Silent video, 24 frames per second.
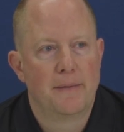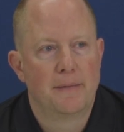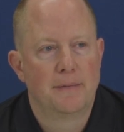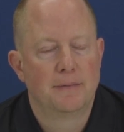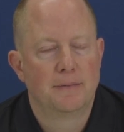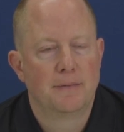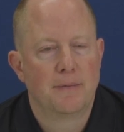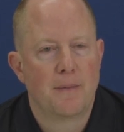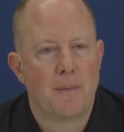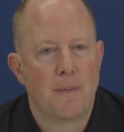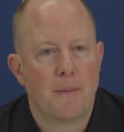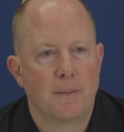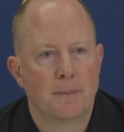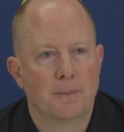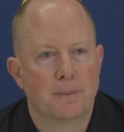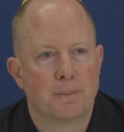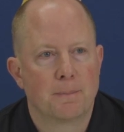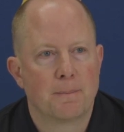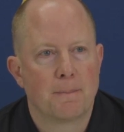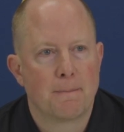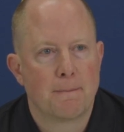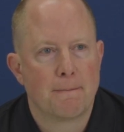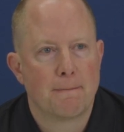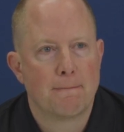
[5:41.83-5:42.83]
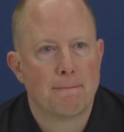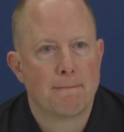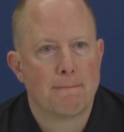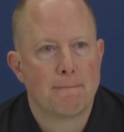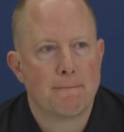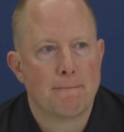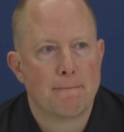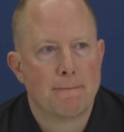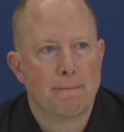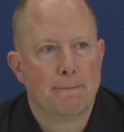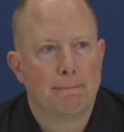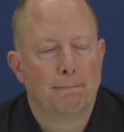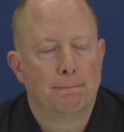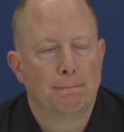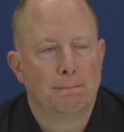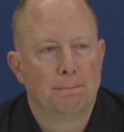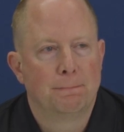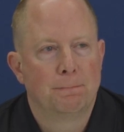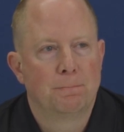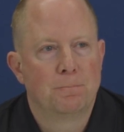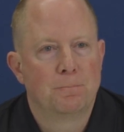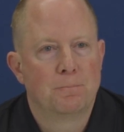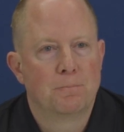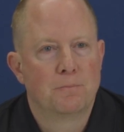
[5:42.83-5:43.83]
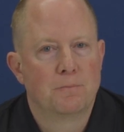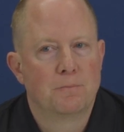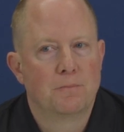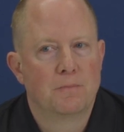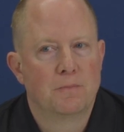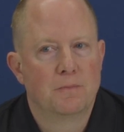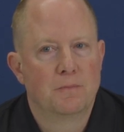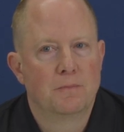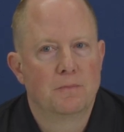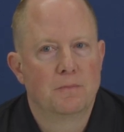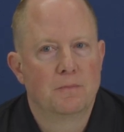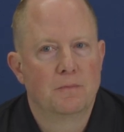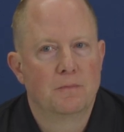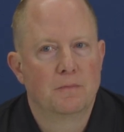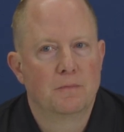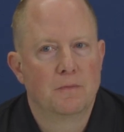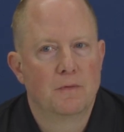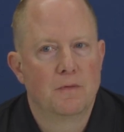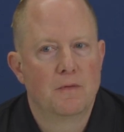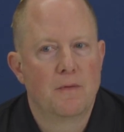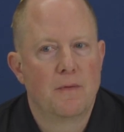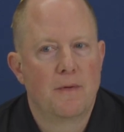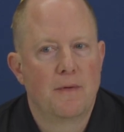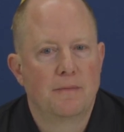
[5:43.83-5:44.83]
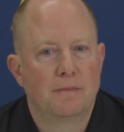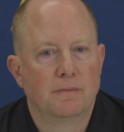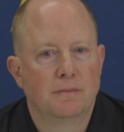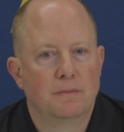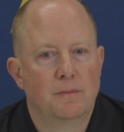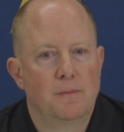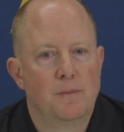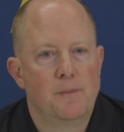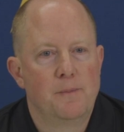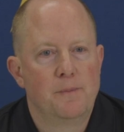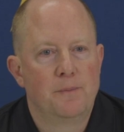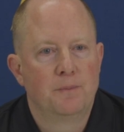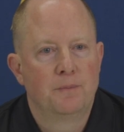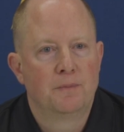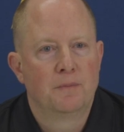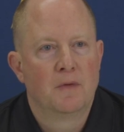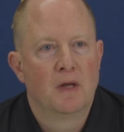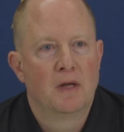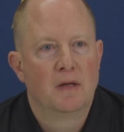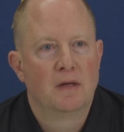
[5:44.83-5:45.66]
of that, they really didn't get too much scoring on Clarano or Delvito.